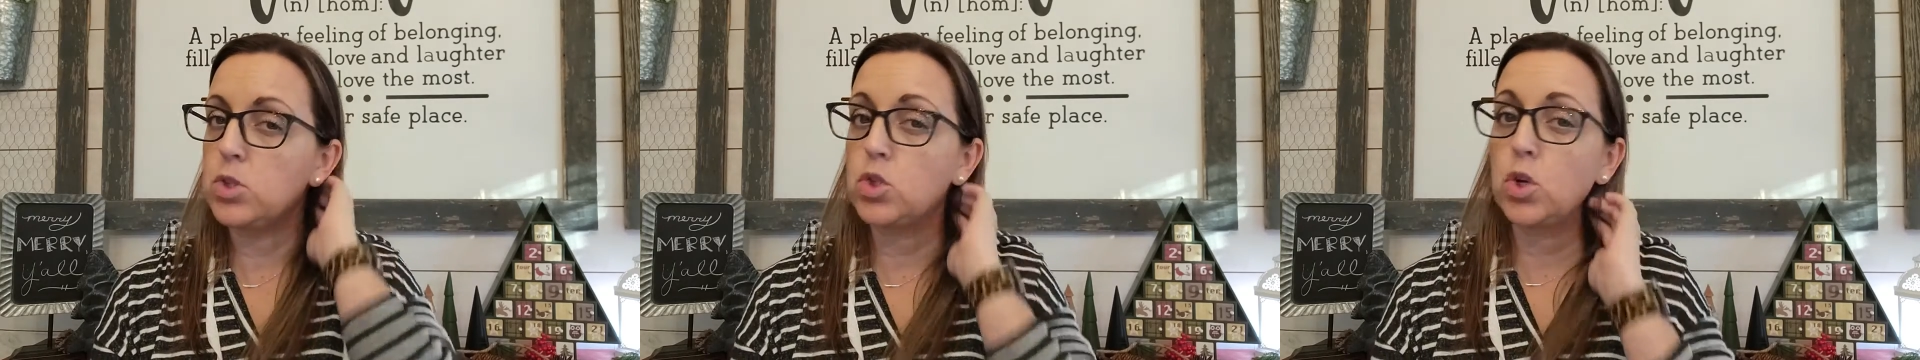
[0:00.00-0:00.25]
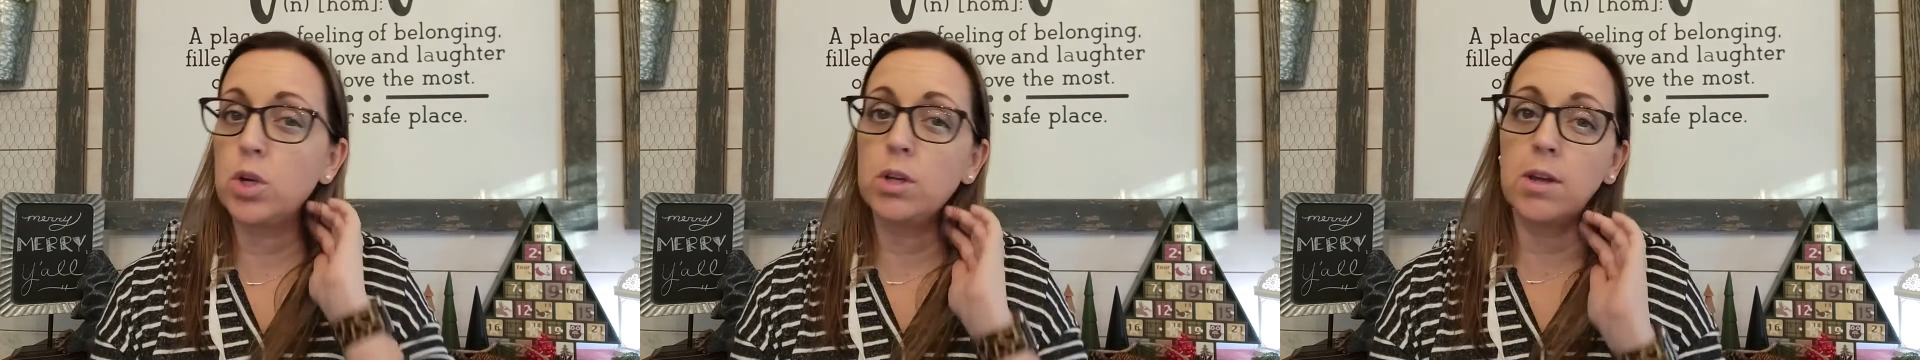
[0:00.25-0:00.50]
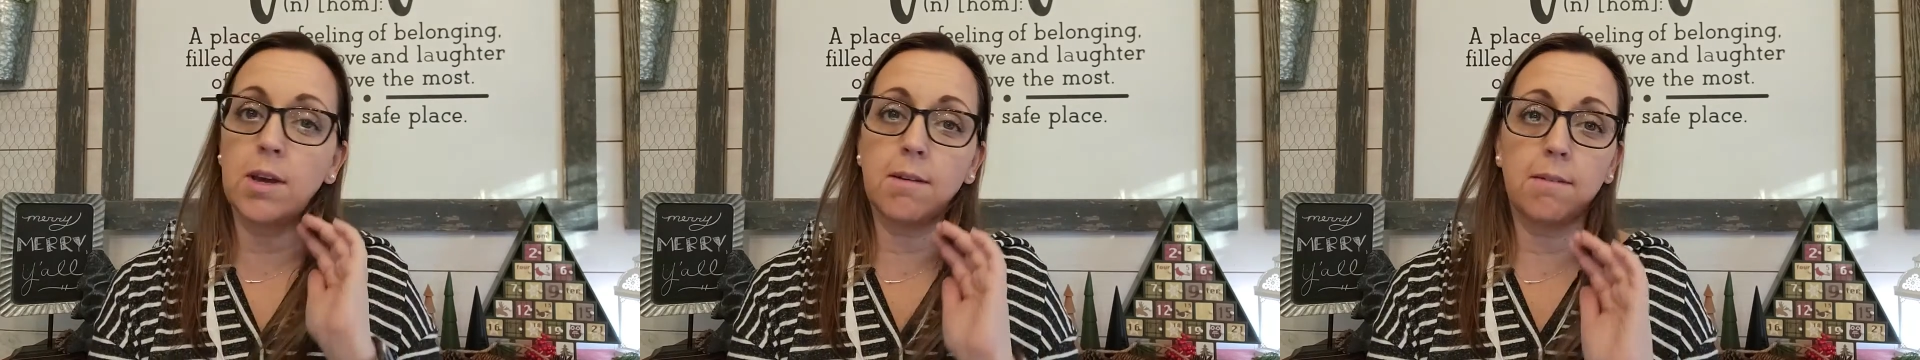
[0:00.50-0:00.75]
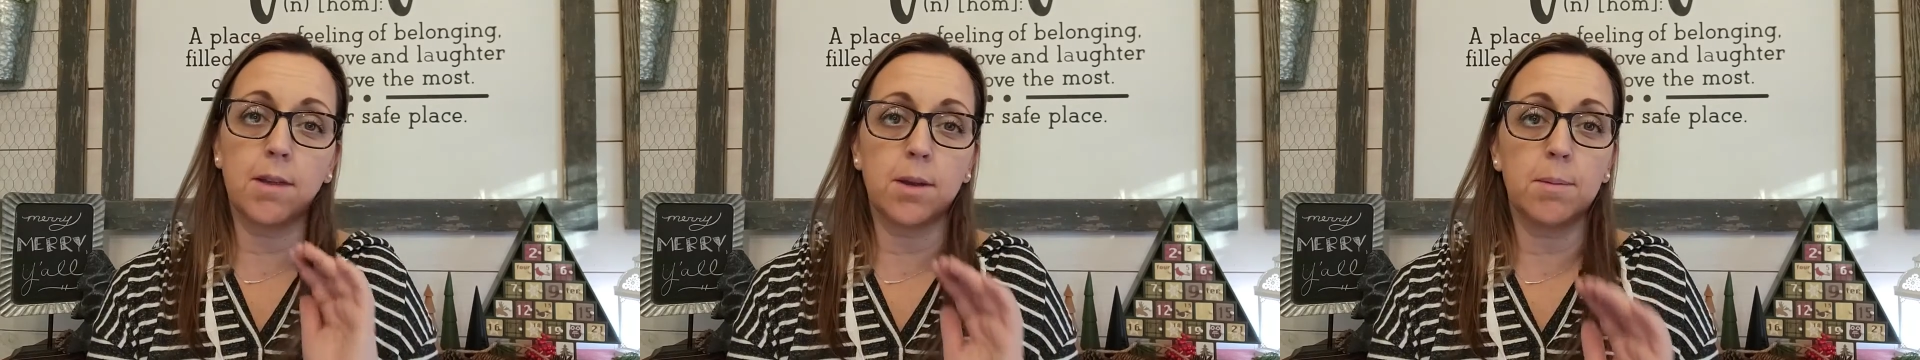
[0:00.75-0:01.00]
struggling
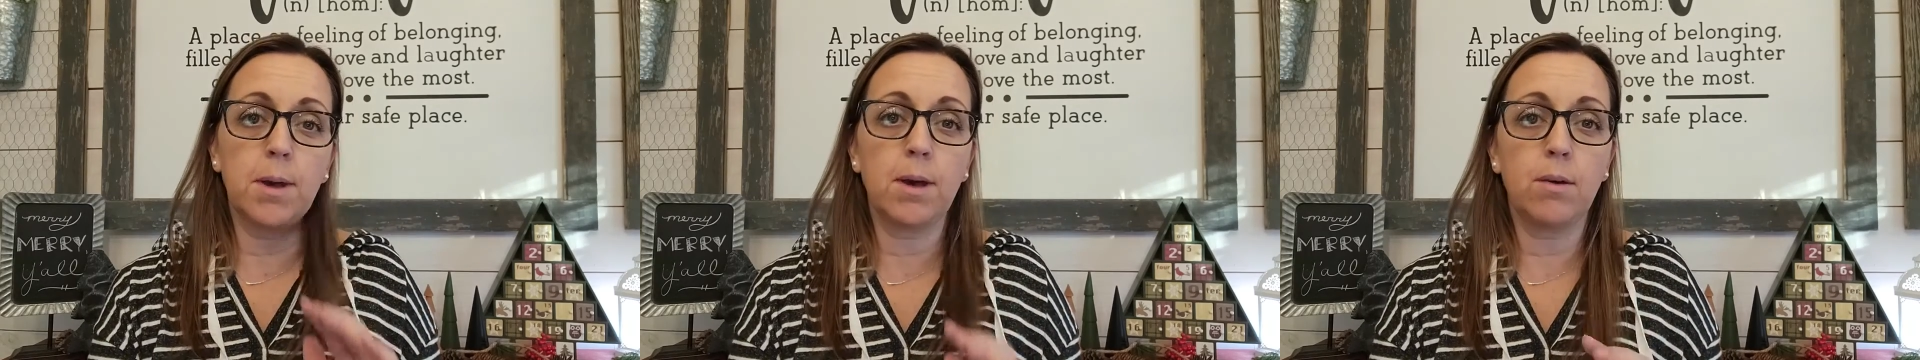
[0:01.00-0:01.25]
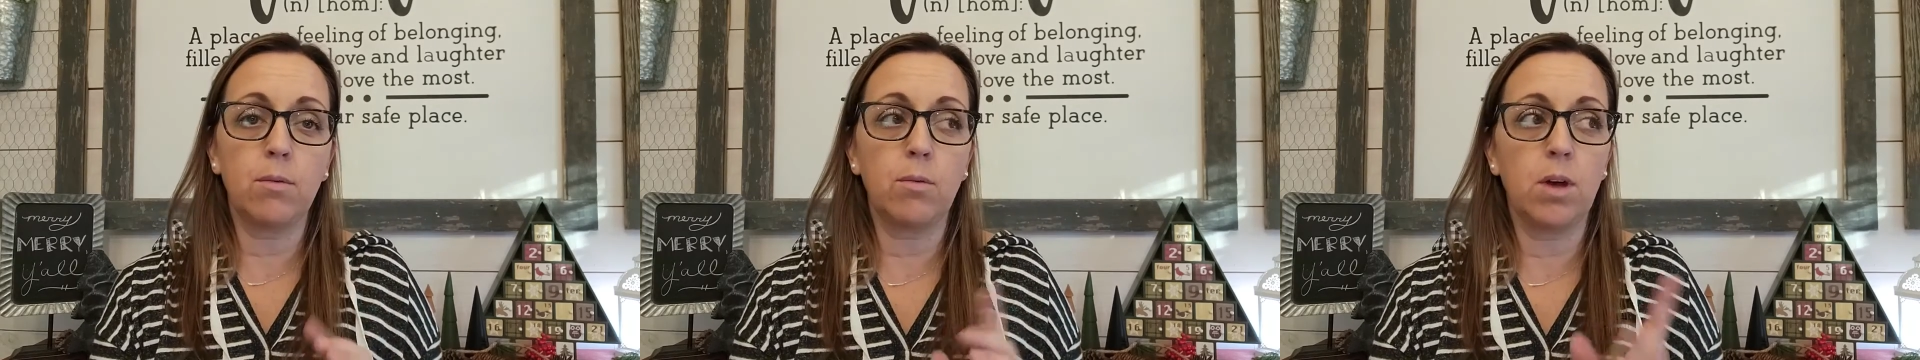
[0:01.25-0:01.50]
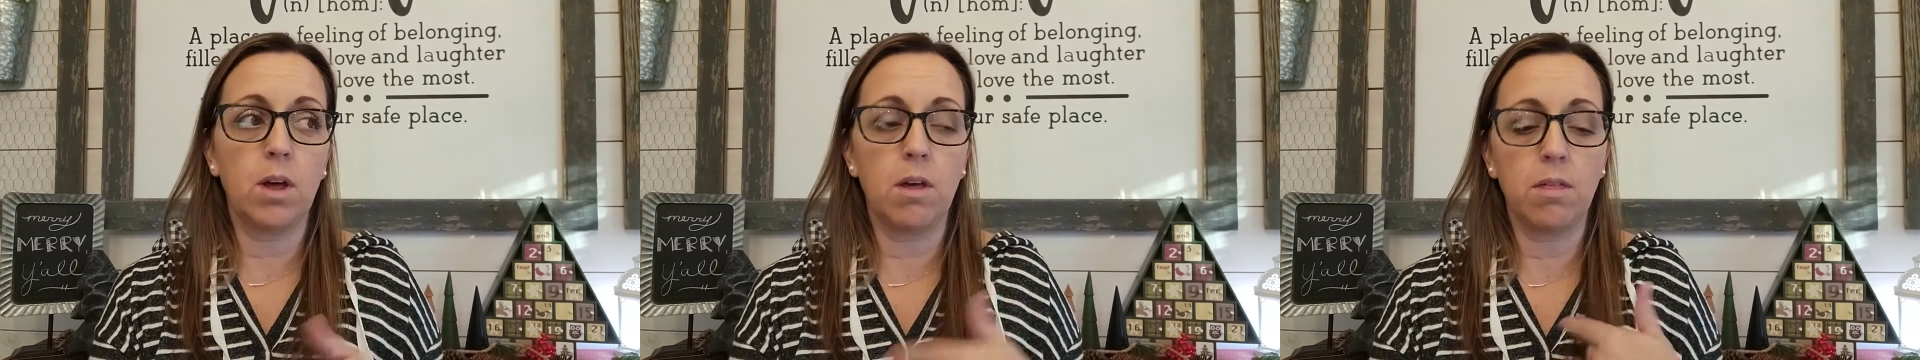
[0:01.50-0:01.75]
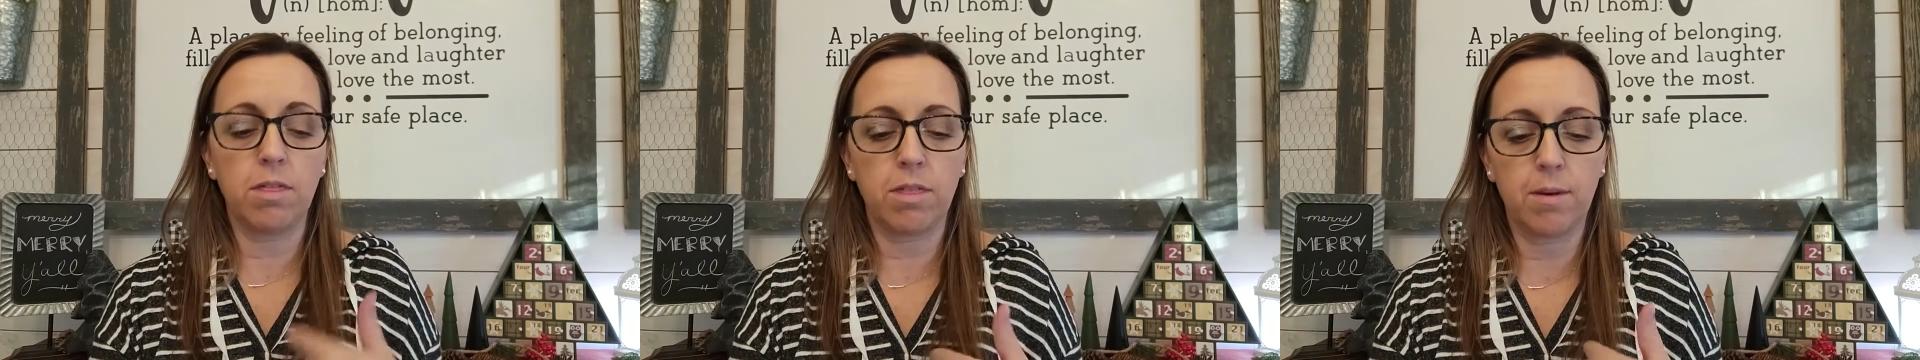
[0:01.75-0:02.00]
a little bit
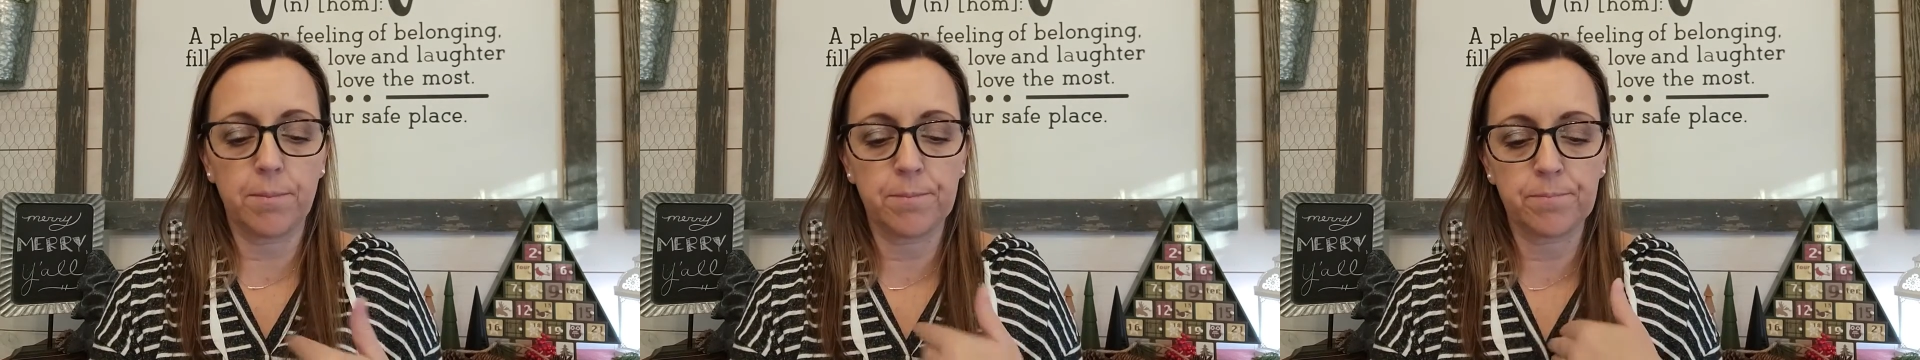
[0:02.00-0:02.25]
with